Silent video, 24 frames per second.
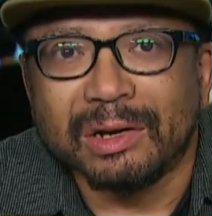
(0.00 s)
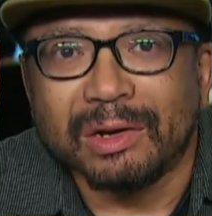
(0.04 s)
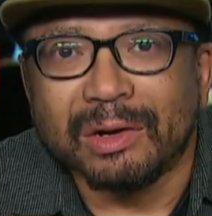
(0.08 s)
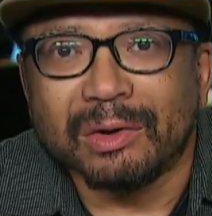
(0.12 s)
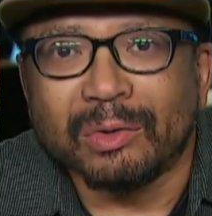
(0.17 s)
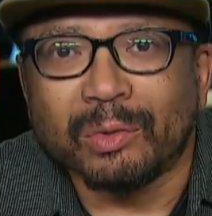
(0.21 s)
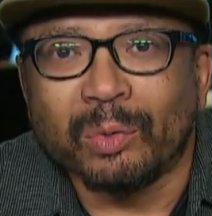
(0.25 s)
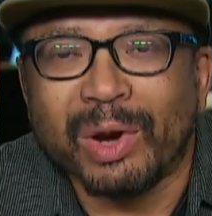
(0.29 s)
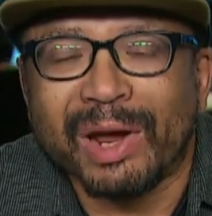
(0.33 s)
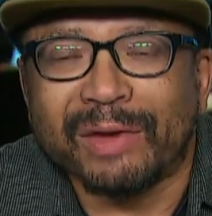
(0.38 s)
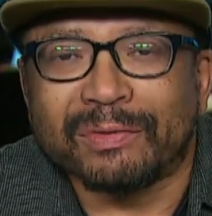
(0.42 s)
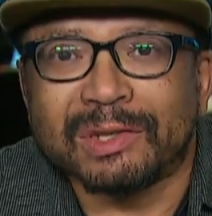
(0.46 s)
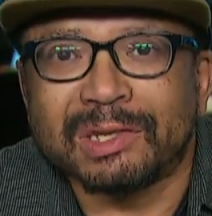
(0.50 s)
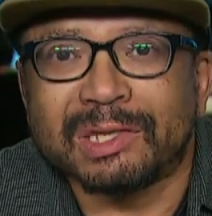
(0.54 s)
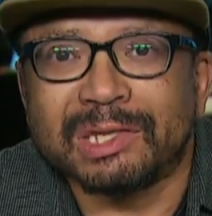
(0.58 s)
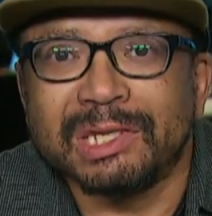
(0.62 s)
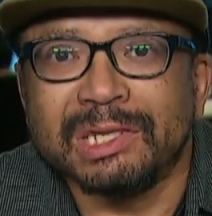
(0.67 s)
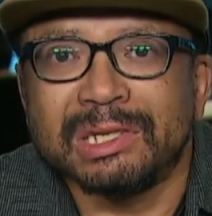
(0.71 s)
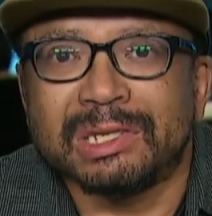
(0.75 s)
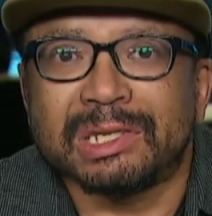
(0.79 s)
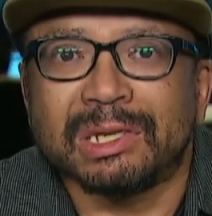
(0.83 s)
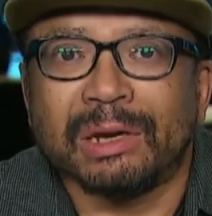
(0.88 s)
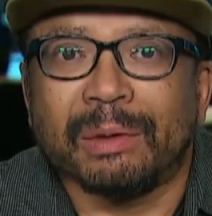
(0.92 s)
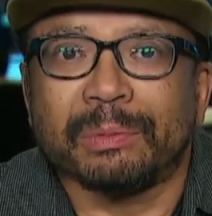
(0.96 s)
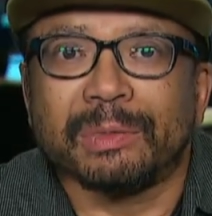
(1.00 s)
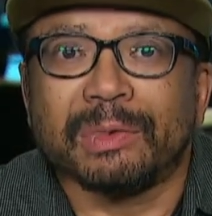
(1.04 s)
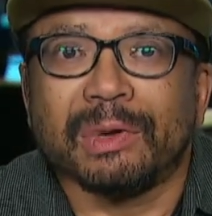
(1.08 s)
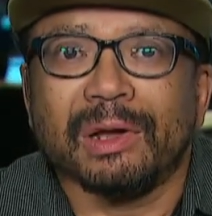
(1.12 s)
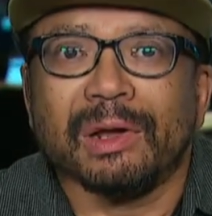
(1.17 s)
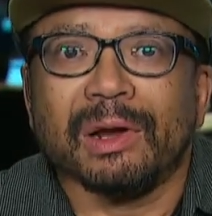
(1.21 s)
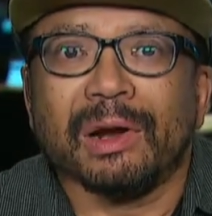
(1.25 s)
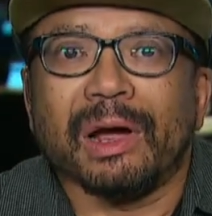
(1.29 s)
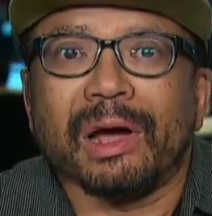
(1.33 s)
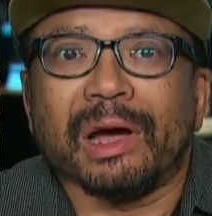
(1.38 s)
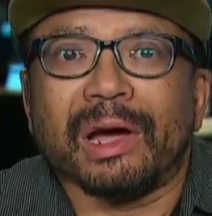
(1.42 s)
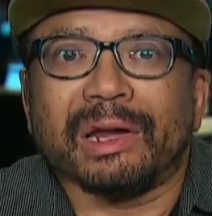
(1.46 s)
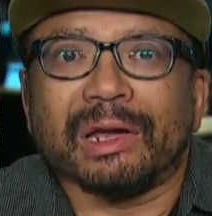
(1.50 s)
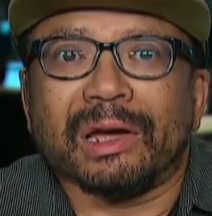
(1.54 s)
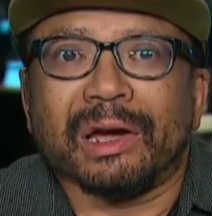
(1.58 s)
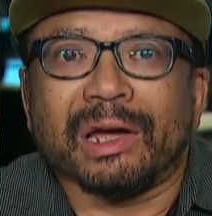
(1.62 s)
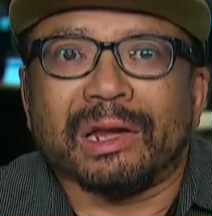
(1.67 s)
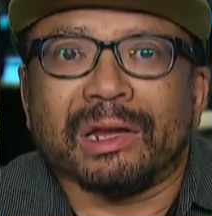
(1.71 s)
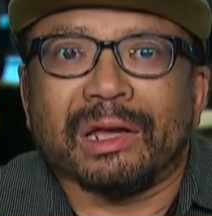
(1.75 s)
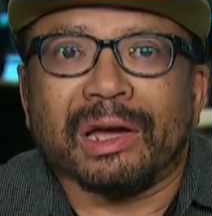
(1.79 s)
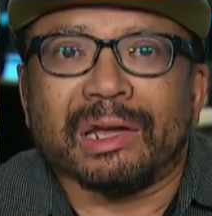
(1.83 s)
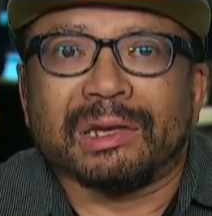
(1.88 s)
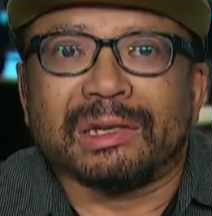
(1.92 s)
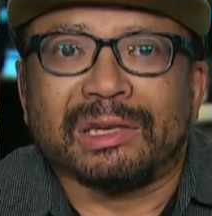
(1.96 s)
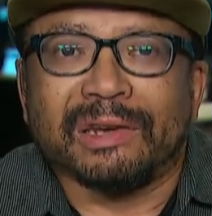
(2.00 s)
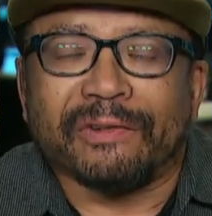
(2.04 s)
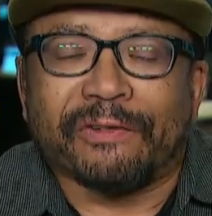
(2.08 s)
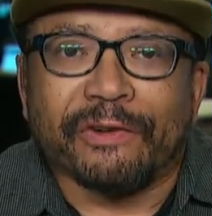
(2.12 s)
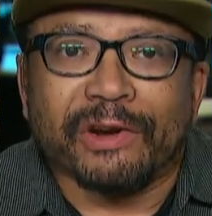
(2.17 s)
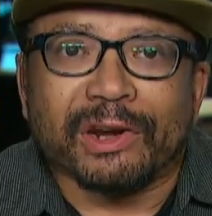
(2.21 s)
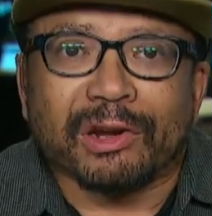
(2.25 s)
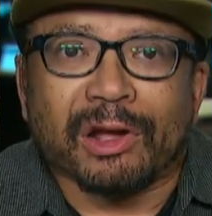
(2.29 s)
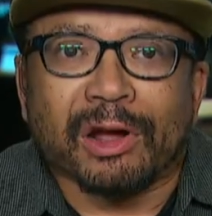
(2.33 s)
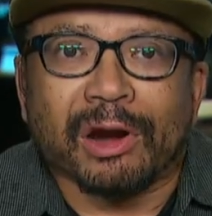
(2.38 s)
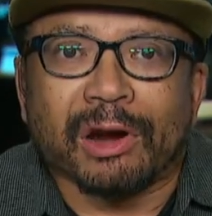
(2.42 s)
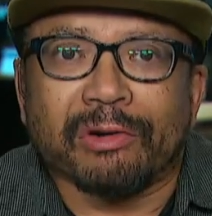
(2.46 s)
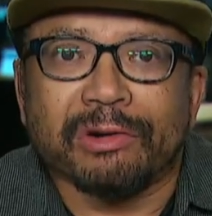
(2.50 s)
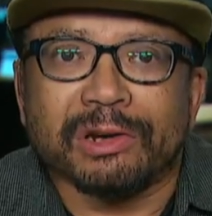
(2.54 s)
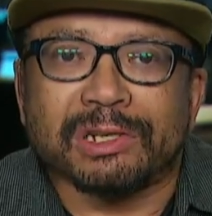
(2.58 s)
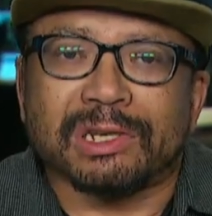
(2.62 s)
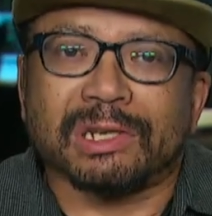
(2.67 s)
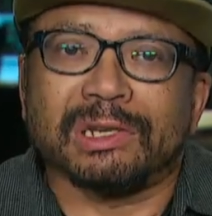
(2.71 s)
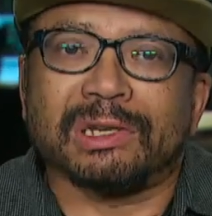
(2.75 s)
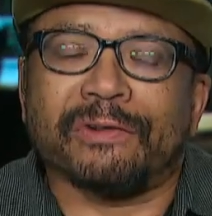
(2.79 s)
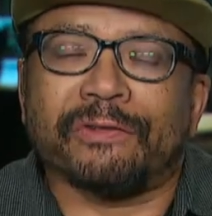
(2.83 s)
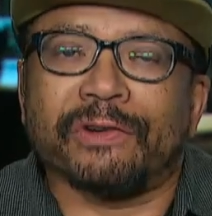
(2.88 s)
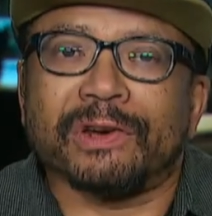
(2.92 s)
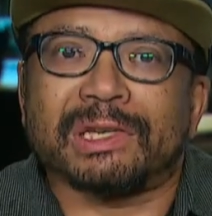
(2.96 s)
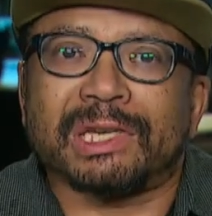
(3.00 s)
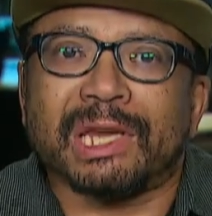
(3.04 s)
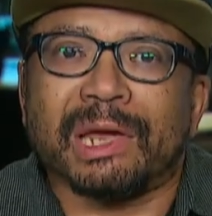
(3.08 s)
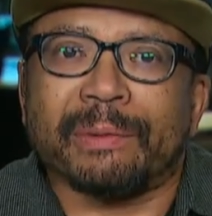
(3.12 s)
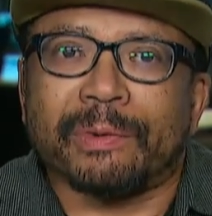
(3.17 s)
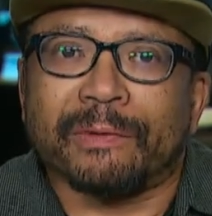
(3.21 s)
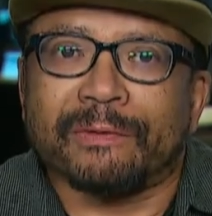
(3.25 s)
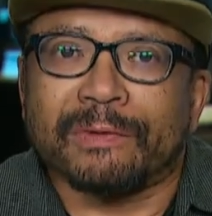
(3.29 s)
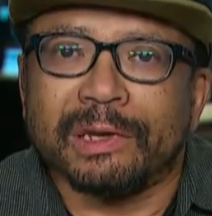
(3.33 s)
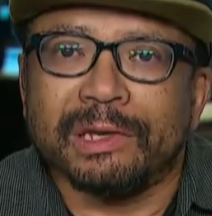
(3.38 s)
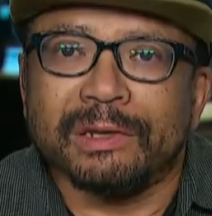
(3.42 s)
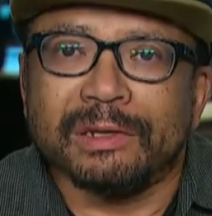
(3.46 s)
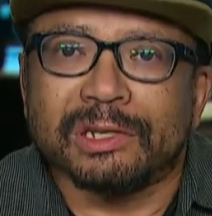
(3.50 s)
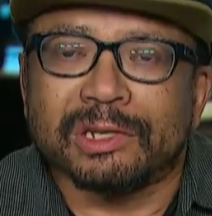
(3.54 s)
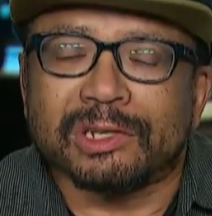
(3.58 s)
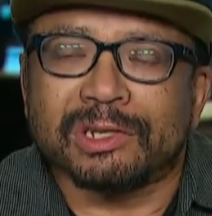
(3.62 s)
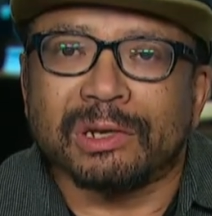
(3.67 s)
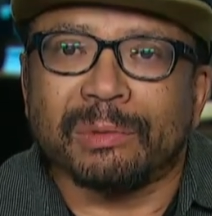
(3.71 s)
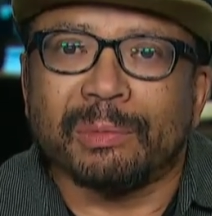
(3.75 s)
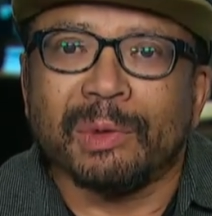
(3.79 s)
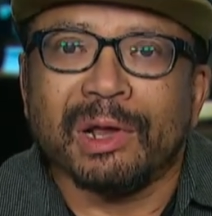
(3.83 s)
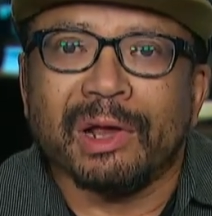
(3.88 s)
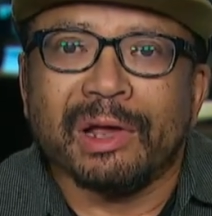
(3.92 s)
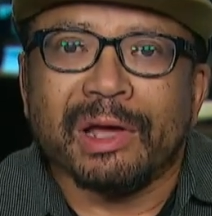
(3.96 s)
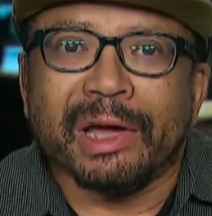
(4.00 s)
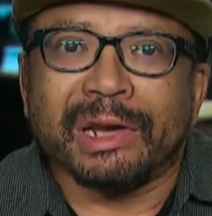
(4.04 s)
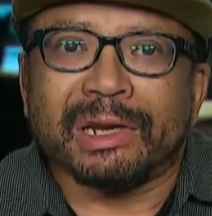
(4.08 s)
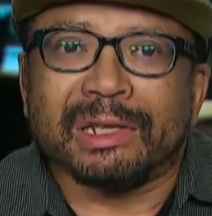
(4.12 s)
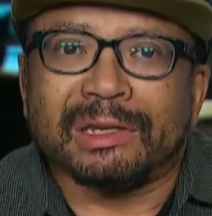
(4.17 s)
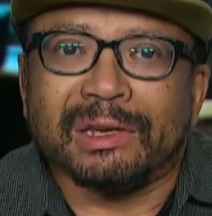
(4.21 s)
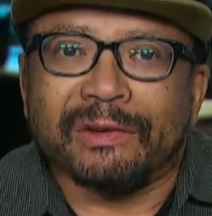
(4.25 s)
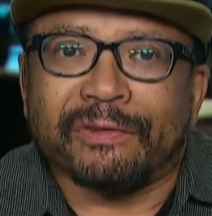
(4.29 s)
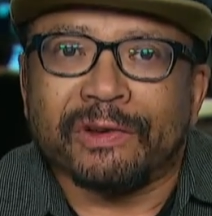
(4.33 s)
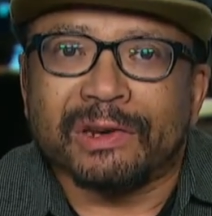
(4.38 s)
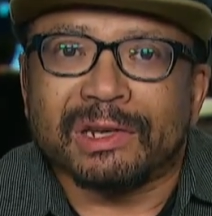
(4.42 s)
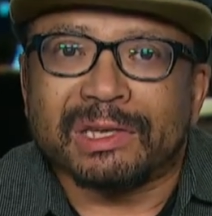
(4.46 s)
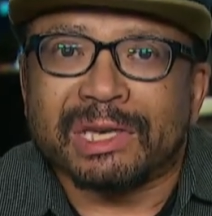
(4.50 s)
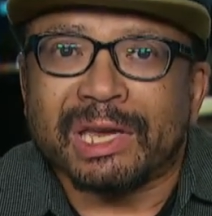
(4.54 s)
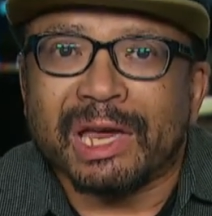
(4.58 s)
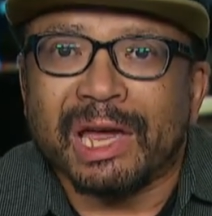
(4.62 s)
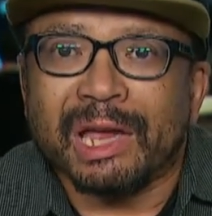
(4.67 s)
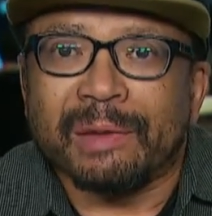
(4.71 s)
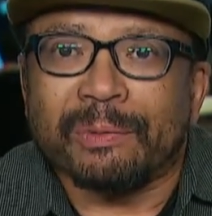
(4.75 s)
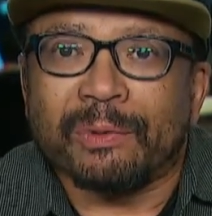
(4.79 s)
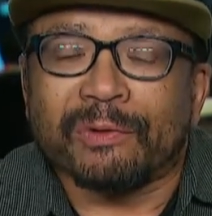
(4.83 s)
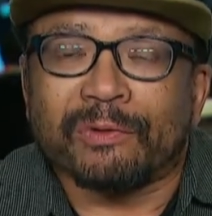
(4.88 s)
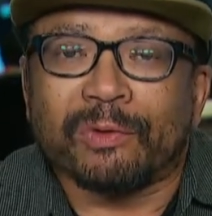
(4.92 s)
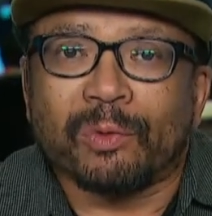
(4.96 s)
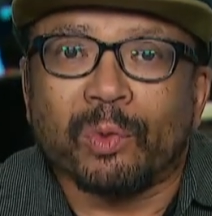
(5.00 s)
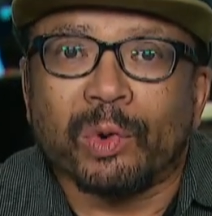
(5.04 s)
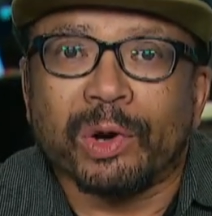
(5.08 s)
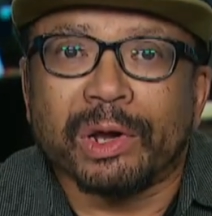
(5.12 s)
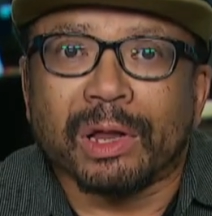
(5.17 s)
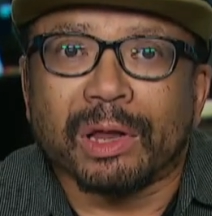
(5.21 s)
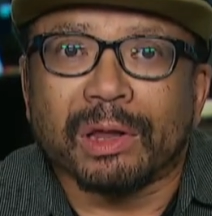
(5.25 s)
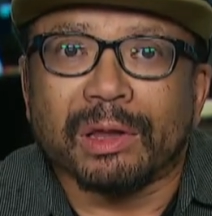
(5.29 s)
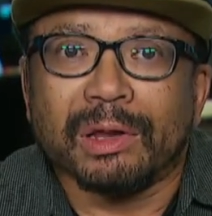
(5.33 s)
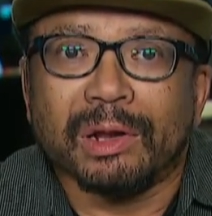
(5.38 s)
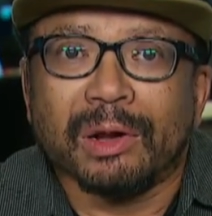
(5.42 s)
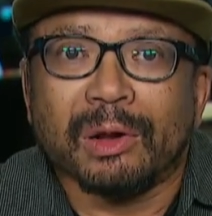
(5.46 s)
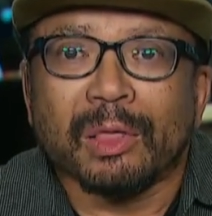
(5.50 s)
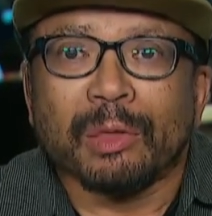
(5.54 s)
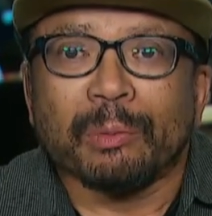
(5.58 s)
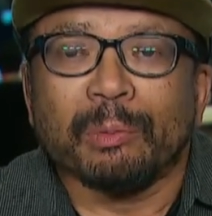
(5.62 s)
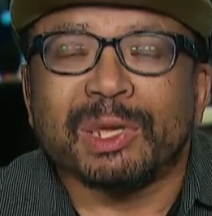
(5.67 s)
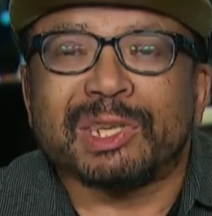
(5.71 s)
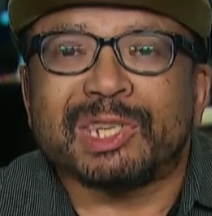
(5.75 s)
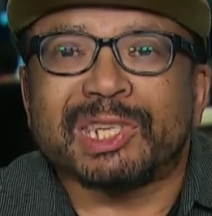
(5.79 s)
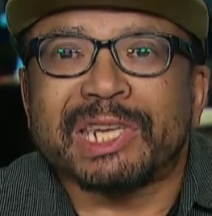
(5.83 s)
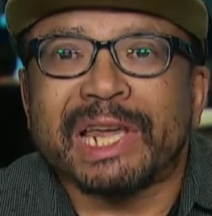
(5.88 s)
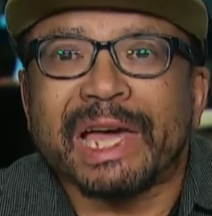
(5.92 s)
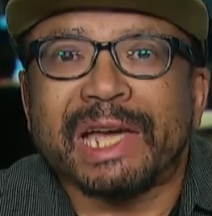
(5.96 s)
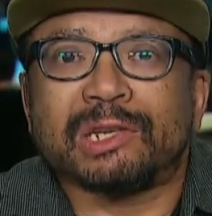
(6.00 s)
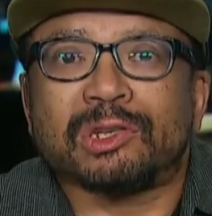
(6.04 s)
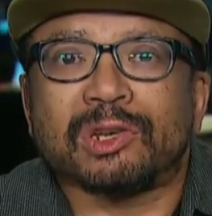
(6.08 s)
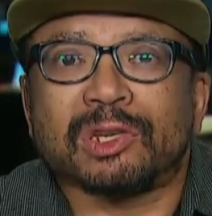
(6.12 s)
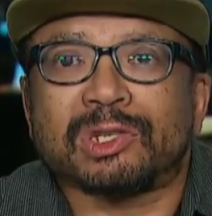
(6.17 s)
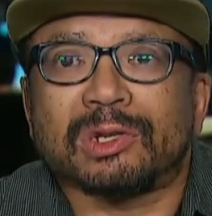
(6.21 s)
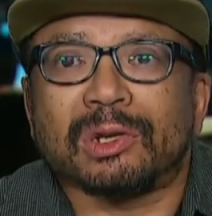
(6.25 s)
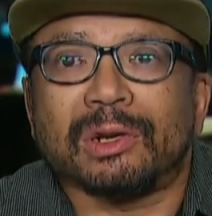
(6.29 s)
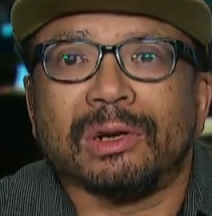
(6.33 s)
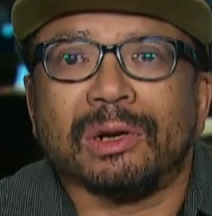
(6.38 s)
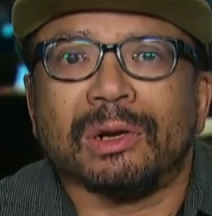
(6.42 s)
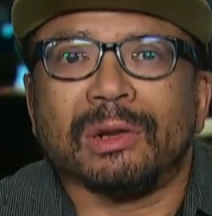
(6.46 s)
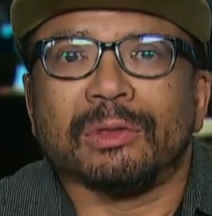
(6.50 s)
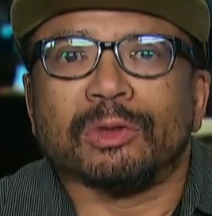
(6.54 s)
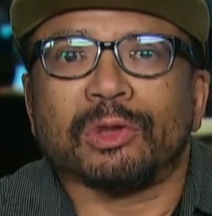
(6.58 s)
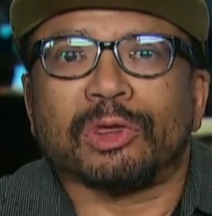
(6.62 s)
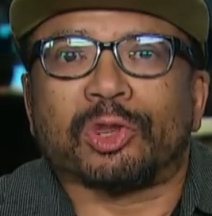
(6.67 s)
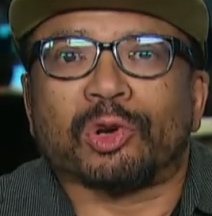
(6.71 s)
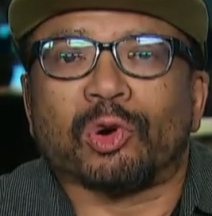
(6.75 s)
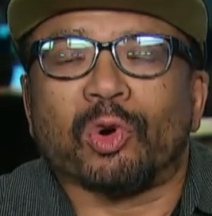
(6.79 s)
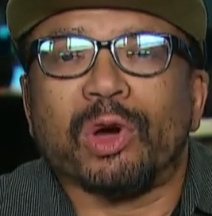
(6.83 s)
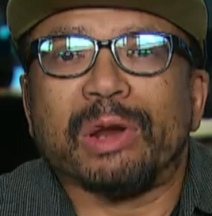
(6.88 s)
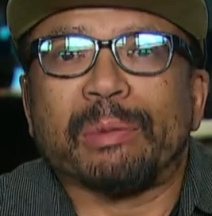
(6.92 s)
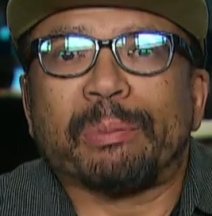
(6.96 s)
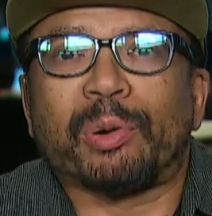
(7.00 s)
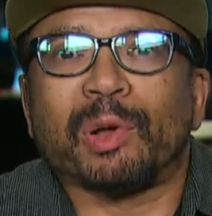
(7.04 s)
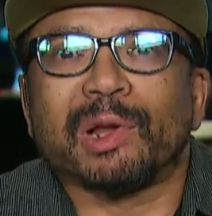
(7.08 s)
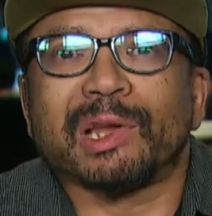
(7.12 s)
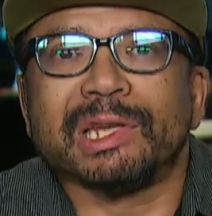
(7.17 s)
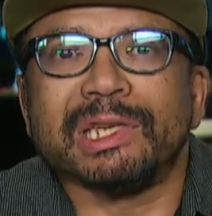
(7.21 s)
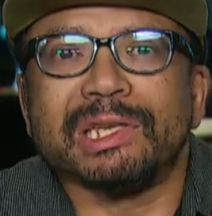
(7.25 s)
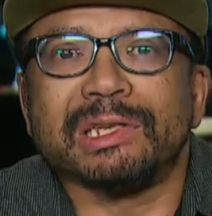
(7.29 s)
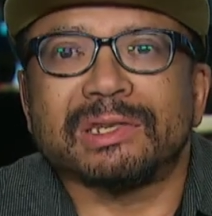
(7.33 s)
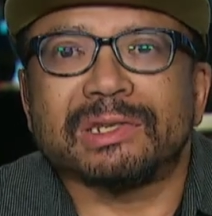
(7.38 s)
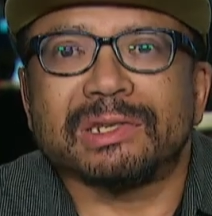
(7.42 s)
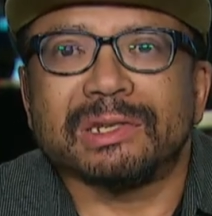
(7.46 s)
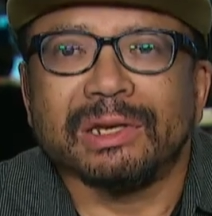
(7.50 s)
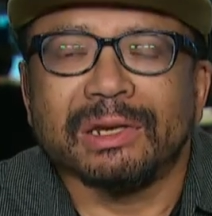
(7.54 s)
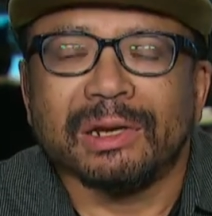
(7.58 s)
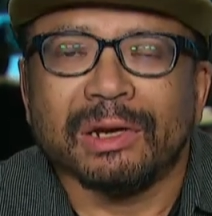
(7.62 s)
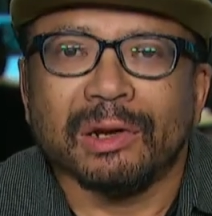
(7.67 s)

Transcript: We have to see a different courage, a different type of leadership, and a different type of will besides just throwing police.